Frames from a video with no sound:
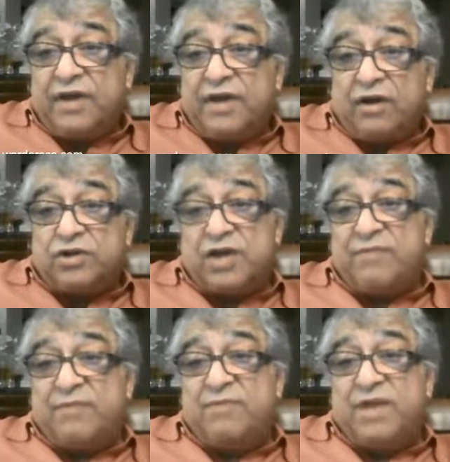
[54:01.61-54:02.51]
hertz
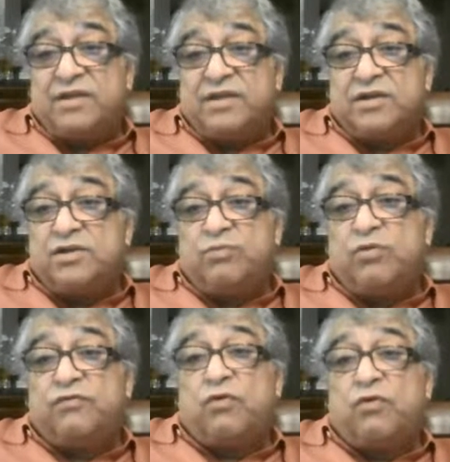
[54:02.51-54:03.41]
i may be at
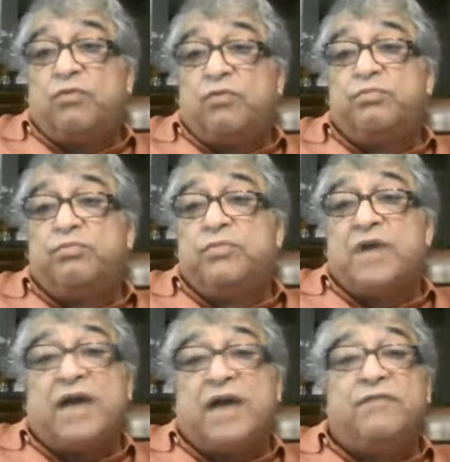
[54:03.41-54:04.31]

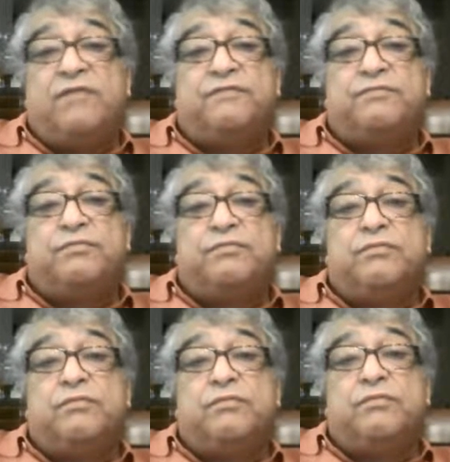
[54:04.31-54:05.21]

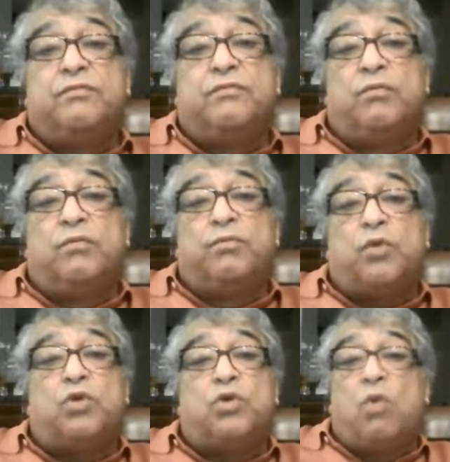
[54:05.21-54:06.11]

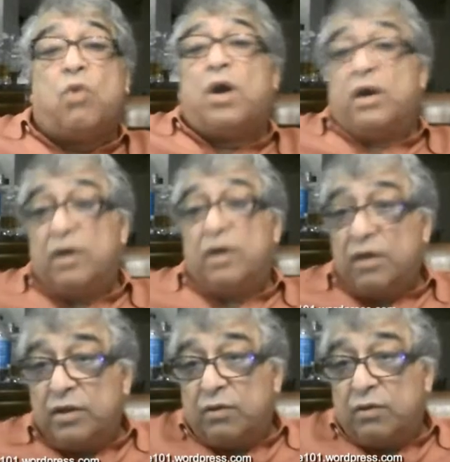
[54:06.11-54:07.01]
13.49.01
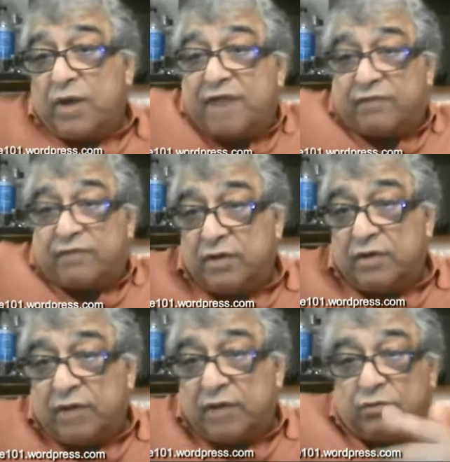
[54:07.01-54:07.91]
whatever
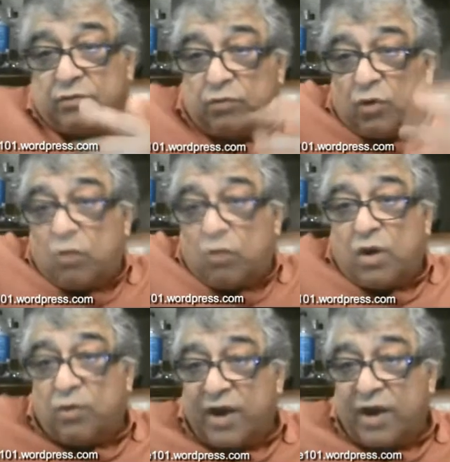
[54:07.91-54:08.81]
or one,
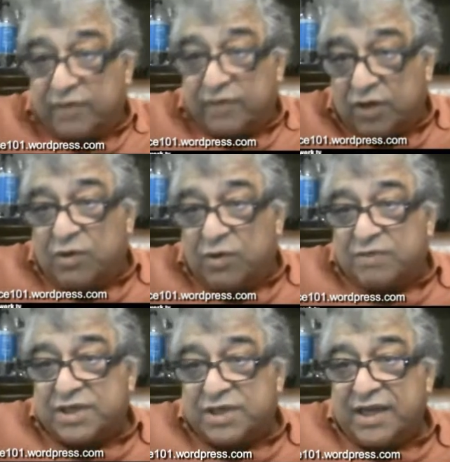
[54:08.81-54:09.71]
whatever. You know what
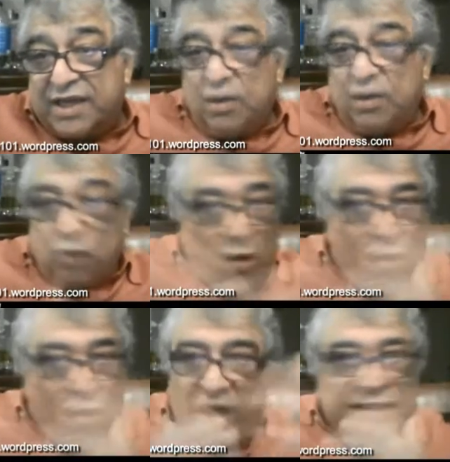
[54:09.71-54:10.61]
I'm saying? Mm-hmm. We're
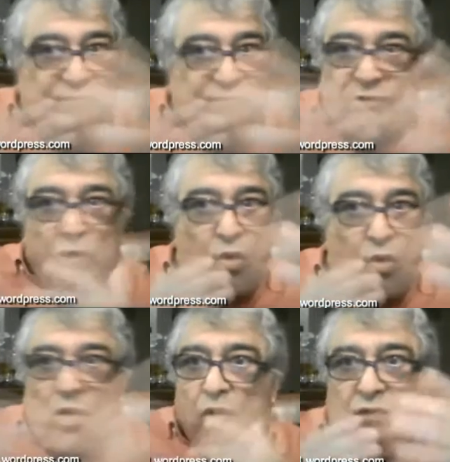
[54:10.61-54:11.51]
all different. We're
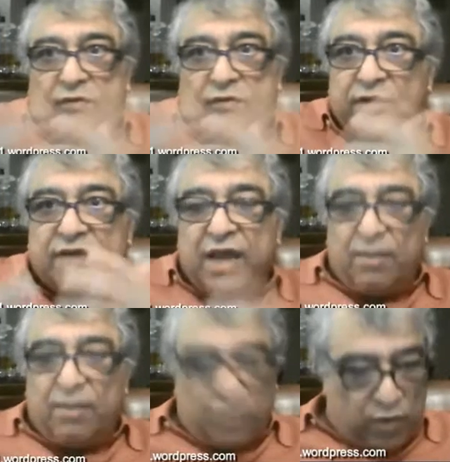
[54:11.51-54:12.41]
all different.
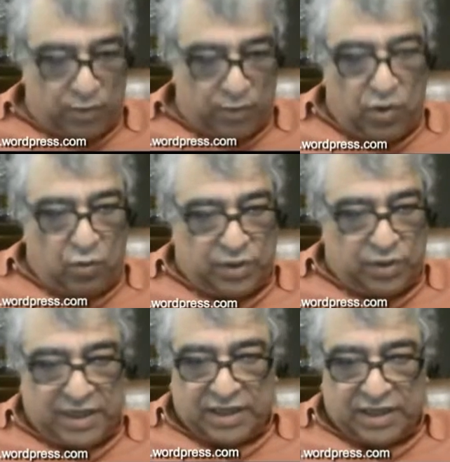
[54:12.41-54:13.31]
But when we're
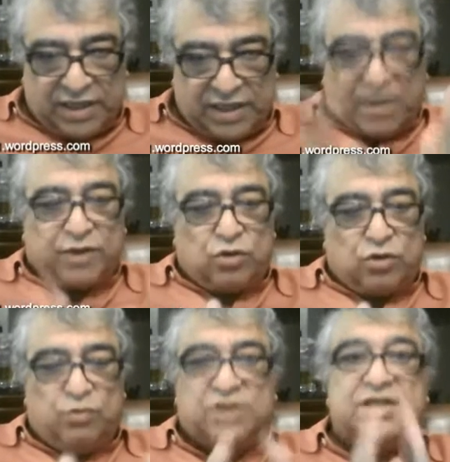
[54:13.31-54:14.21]
within a
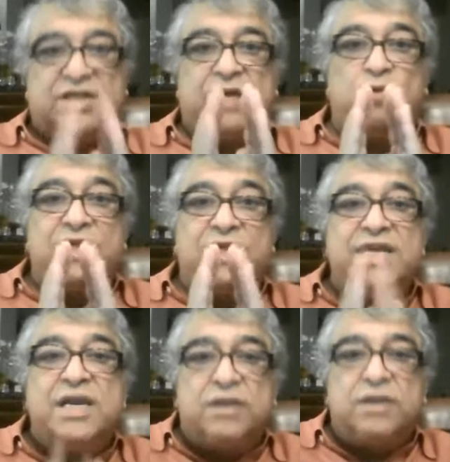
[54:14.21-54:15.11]
spectrum, we stay
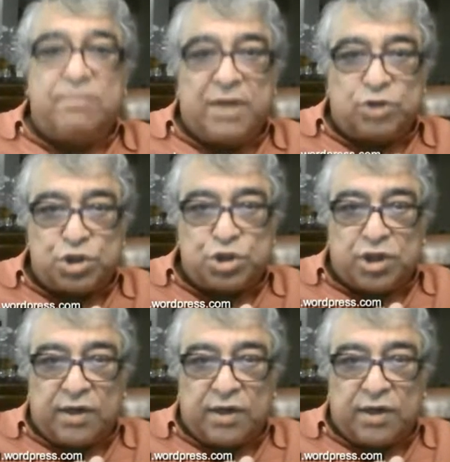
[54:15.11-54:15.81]
within a dimension.